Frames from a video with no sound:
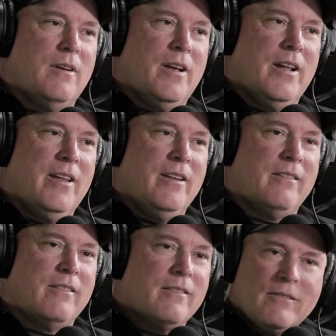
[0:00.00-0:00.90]
And then
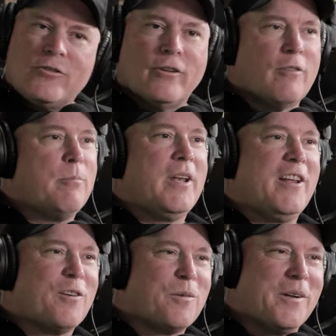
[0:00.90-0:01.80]
sure enough,
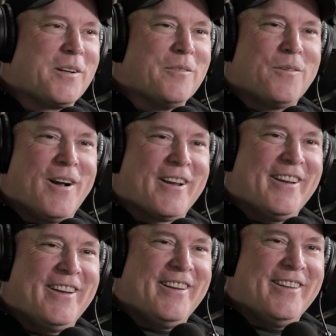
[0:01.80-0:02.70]
Bendy Irwin comes walking
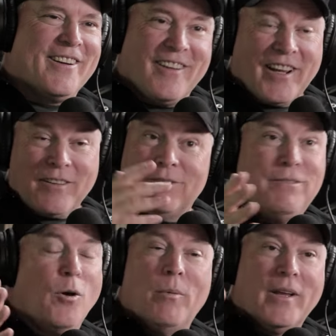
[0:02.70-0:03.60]
in and they're like
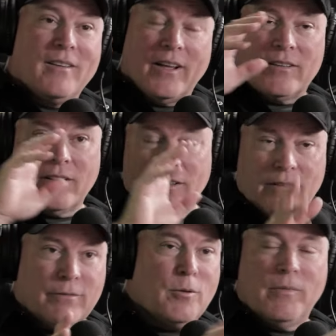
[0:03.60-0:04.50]
filming, like they're going to
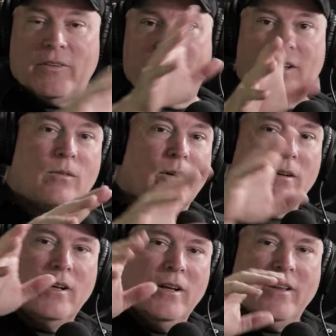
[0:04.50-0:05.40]
film this thing where
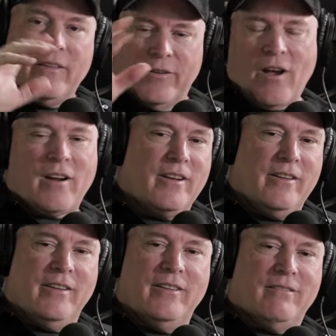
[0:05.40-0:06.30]
they're talking to
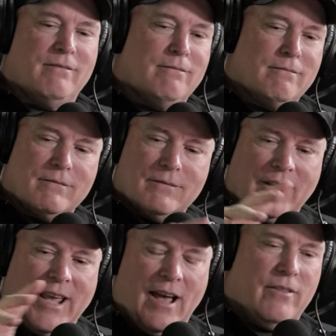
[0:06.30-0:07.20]
the
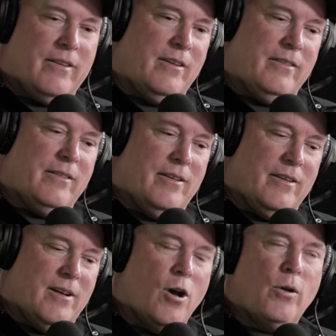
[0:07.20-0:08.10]
gal that is the
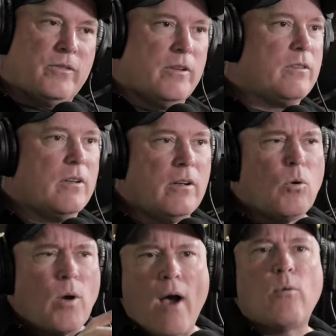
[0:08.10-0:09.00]
hostess. And,
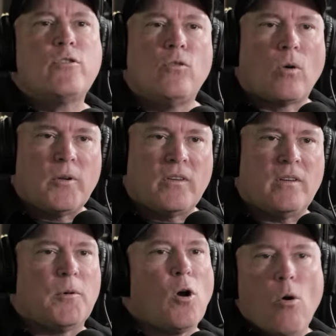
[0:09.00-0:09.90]
well, how would you normally see
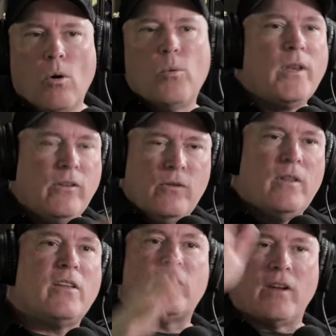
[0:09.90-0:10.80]
people? Oh, well, we do
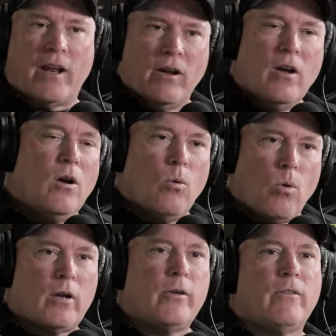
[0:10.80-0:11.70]
this and I'd
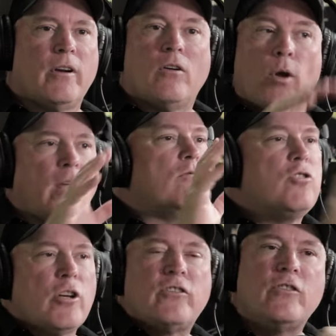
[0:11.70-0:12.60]
walk you over here. Okay,
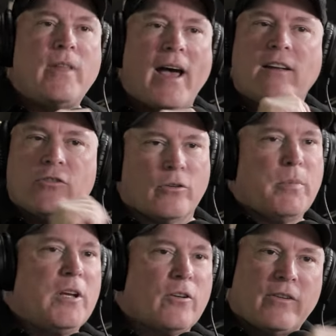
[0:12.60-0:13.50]
just do that. Just
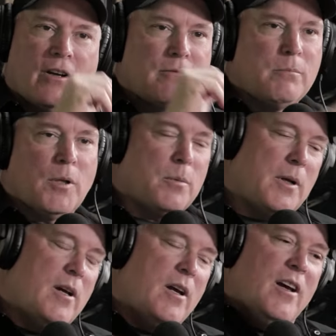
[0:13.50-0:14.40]
be yourself, blah, blah.
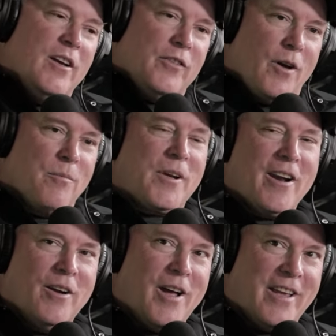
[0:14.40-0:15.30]
So I'm kind
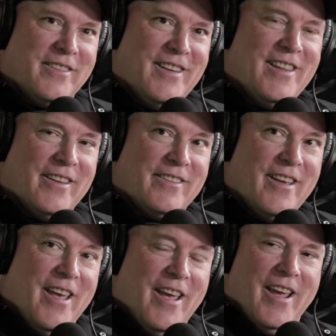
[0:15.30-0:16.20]
of, I see this
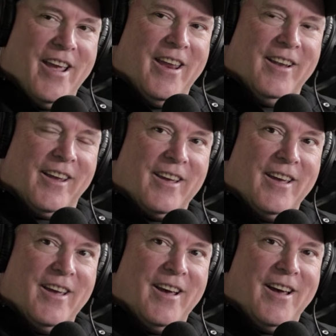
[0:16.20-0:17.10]
and like
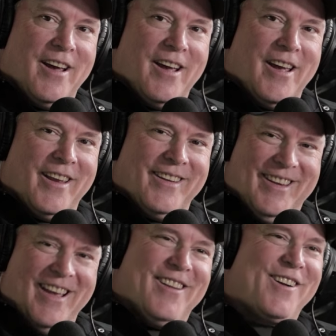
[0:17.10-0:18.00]
I
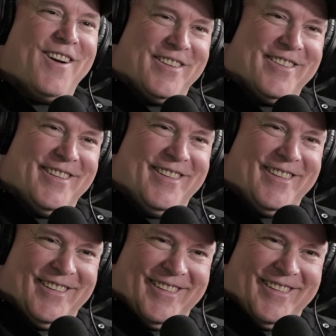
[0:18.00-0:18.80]
yell across the